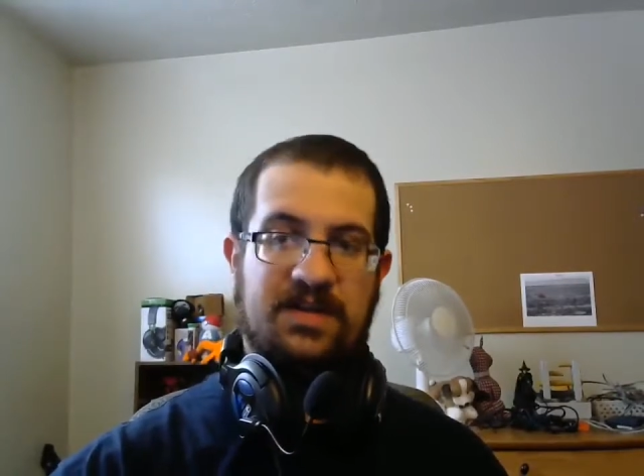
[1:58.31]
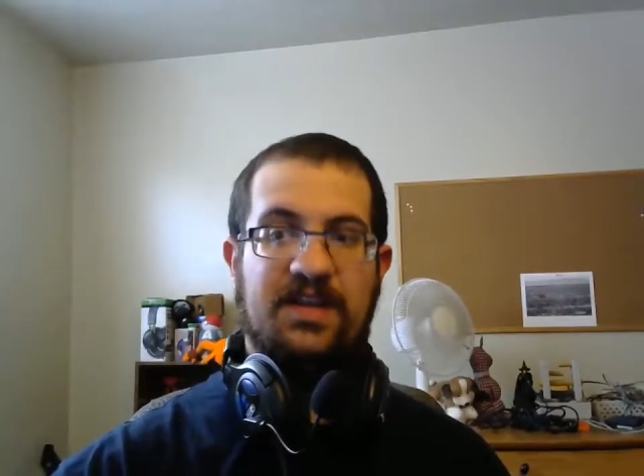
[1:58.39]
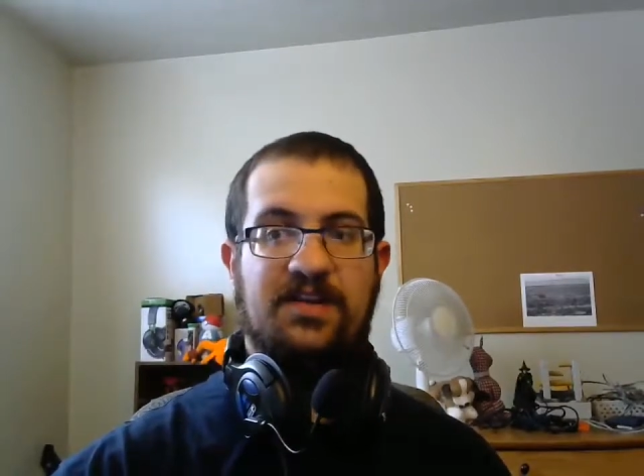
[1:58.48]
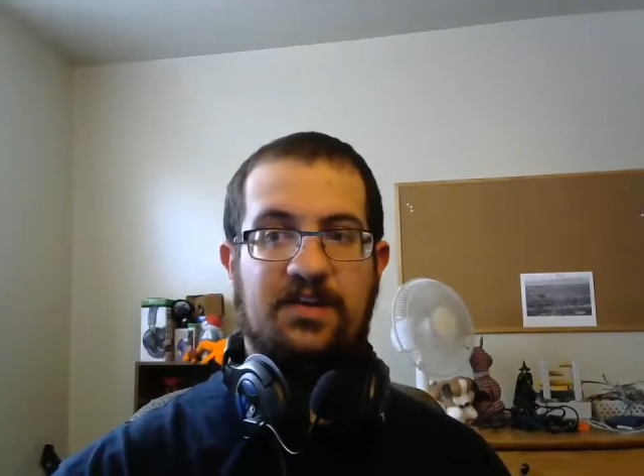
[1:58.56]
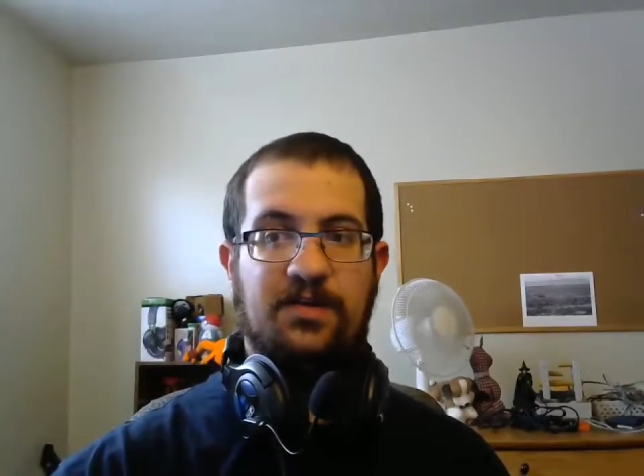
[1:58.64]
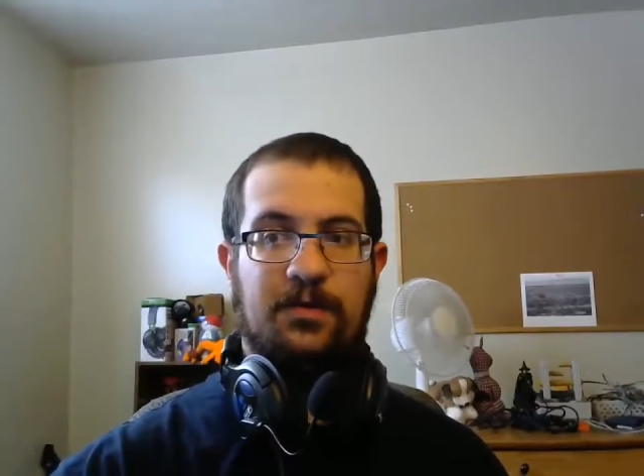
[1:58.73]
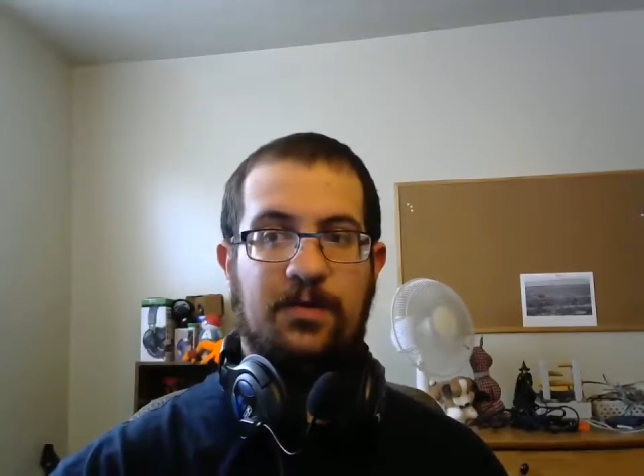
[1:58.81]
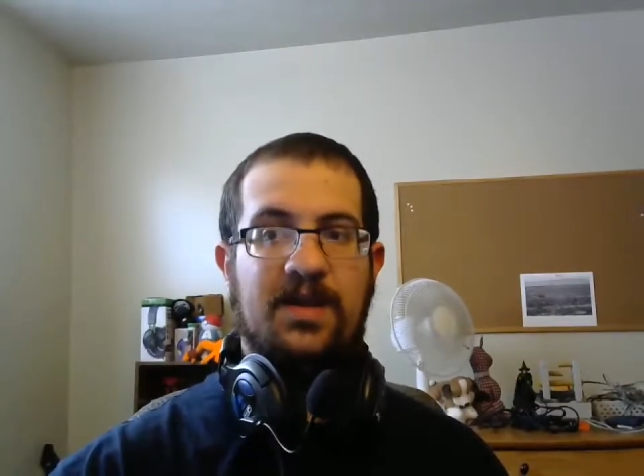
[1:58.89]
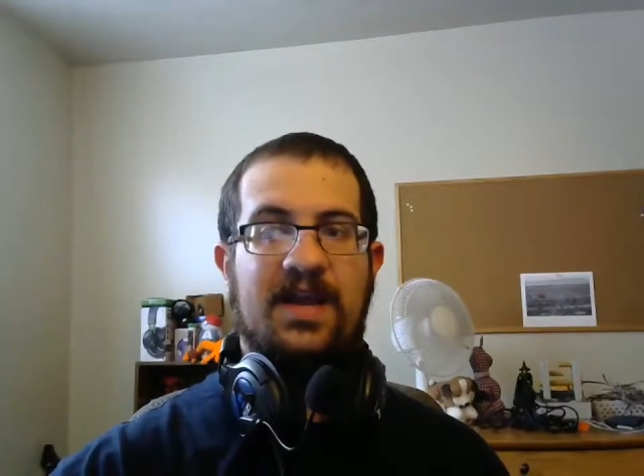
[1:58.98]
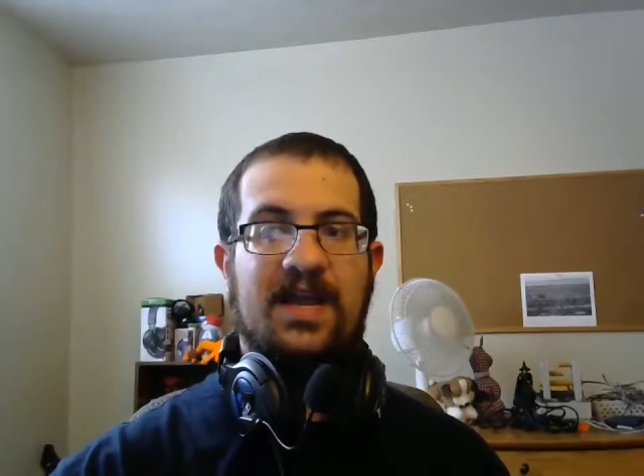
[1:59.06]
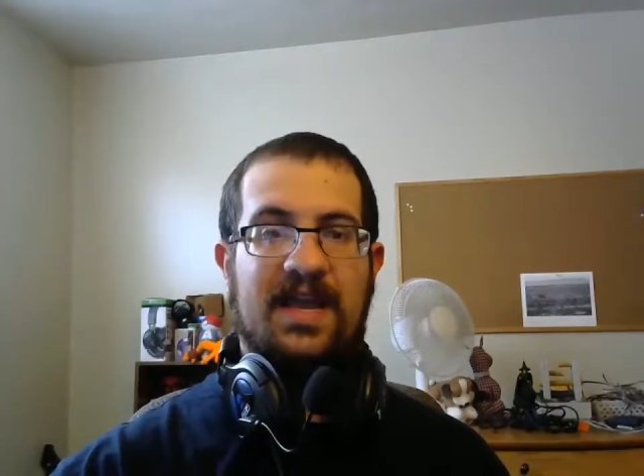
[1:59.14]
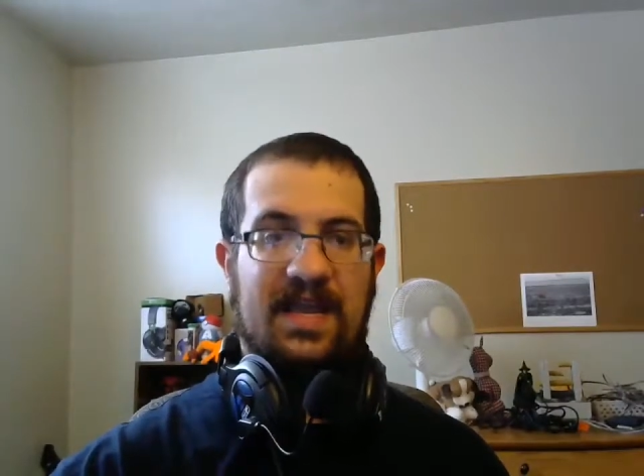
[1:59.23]
do.
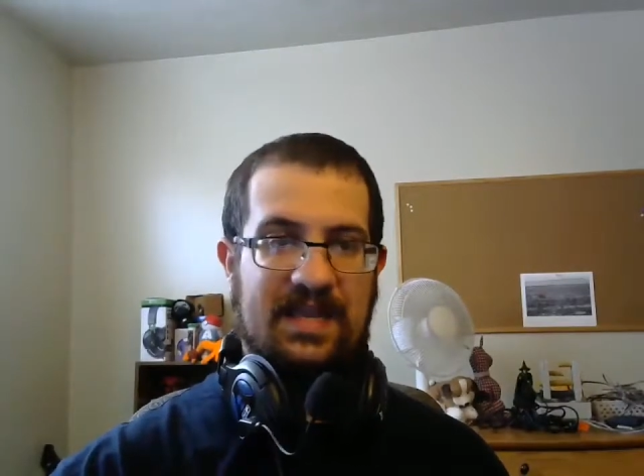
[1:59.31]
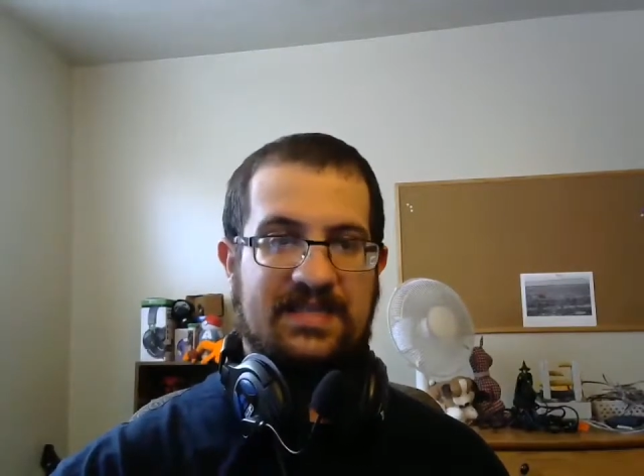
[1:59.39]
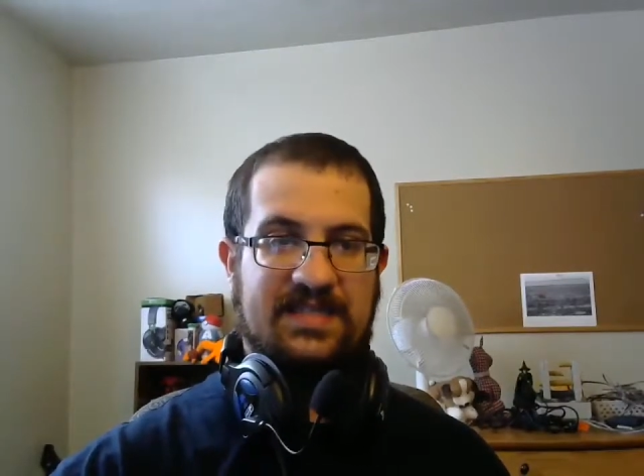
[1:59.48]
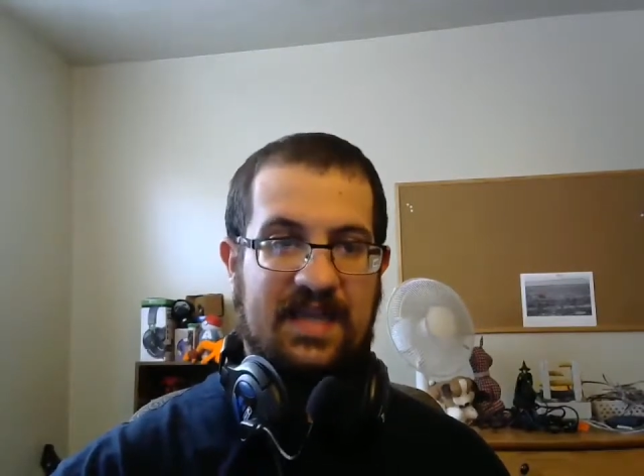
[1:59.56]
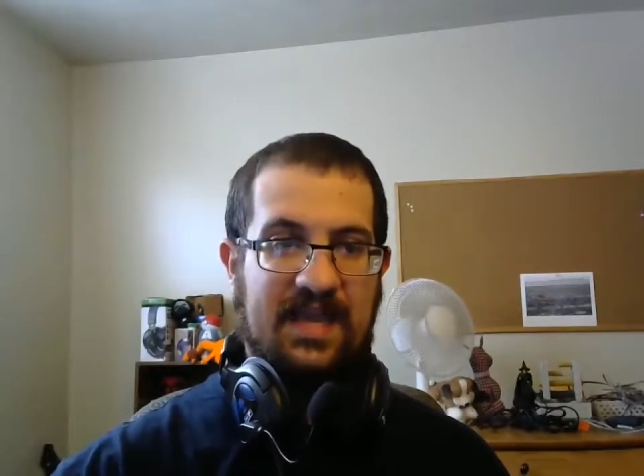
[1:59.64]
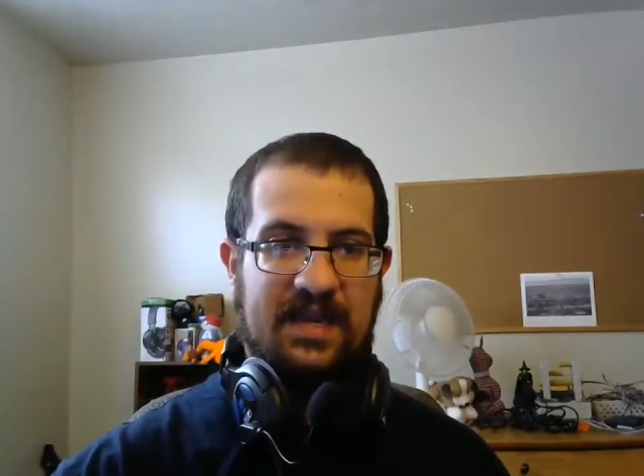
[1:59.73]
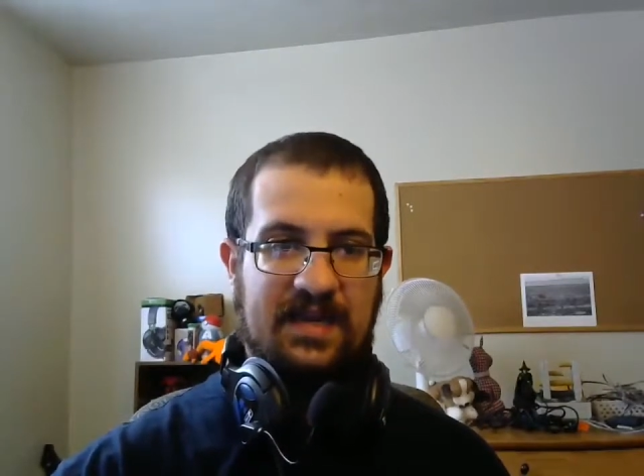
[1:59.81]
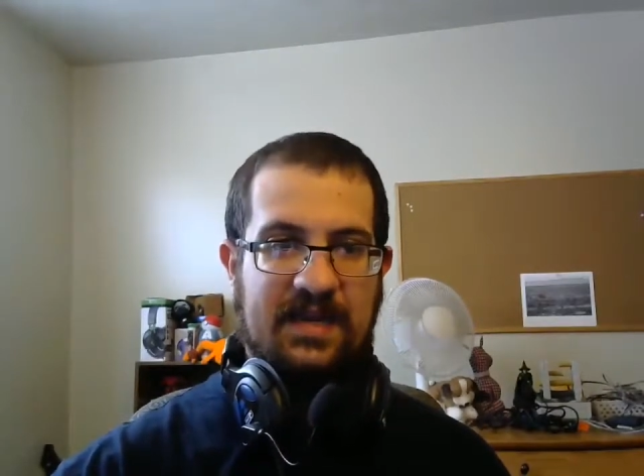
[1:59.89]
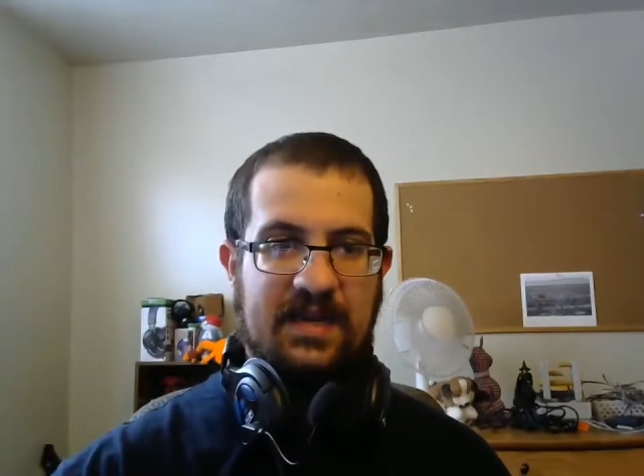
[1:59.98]
It's Kane.